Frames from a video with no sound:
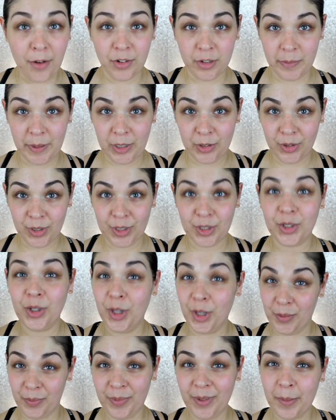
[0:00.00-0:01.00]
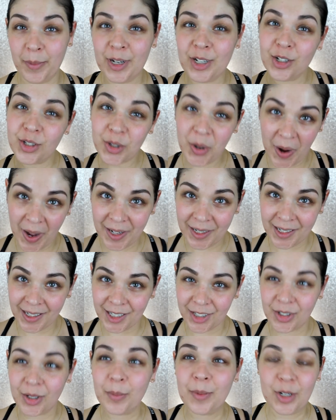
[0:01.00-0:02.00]
of speechless. So let me just go ahead and get
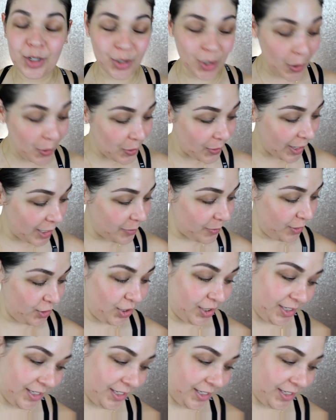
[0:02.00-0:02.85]
into it. Let me show you guys what she